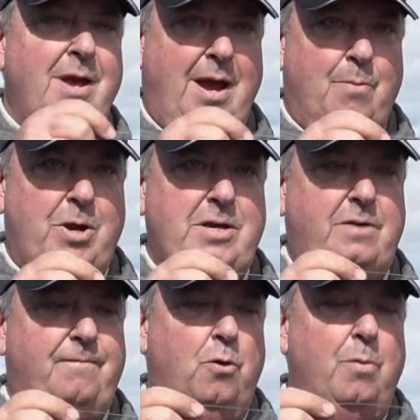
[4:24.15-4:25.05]
And when you're
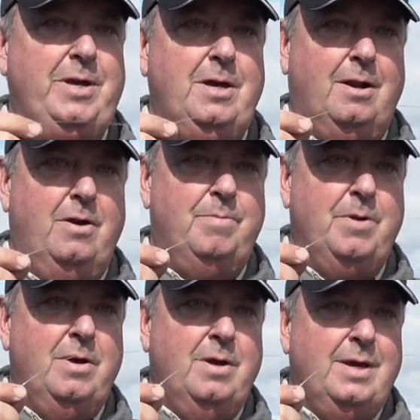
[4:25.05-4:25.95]
forming your loop,
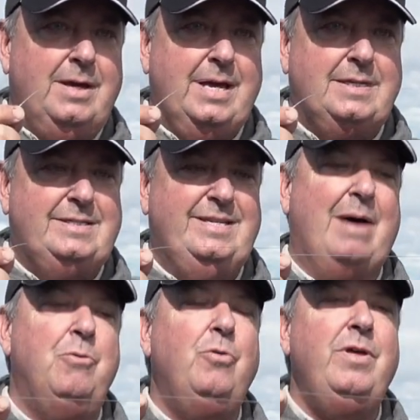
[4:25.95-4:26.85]
get
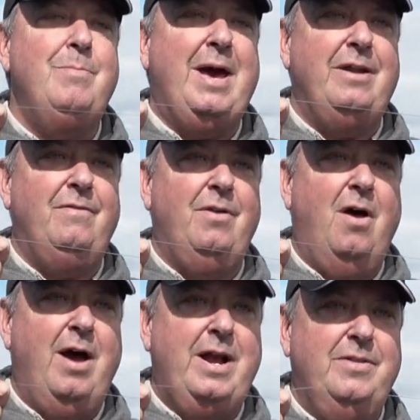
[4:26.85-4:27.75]
double the amount of
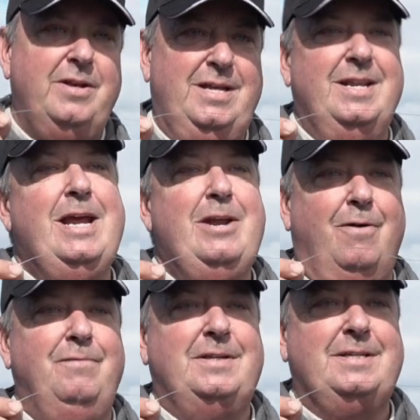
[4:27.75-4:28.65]
line that you need,
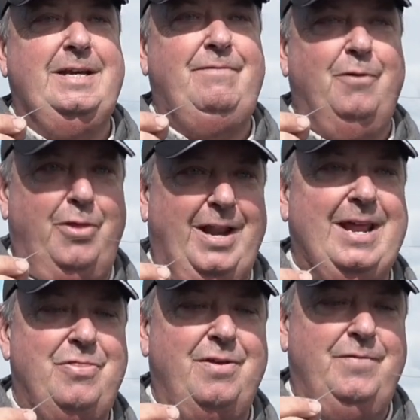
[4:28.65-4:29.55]
obviously, for the
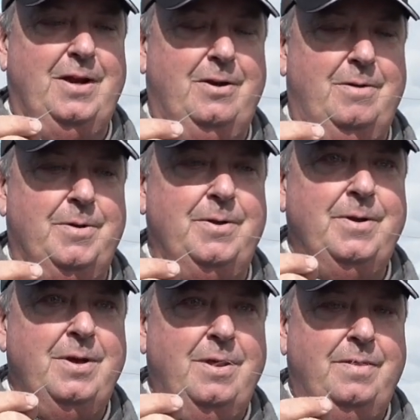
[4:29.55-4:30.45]
length of your loop.
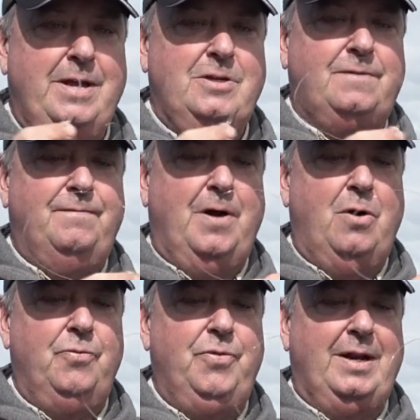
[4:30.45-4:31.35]
Then just
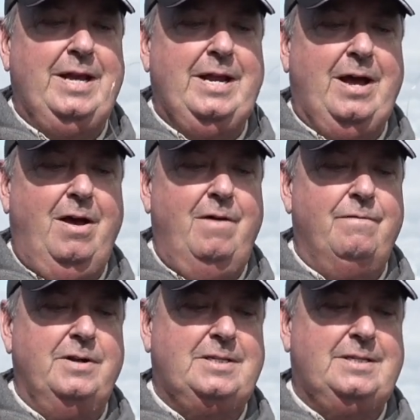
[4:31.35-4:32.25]
fold the leader
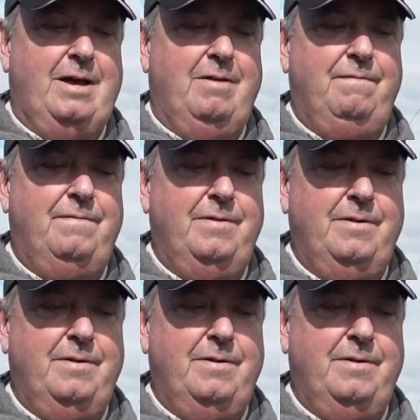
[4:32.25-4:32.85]
over itself.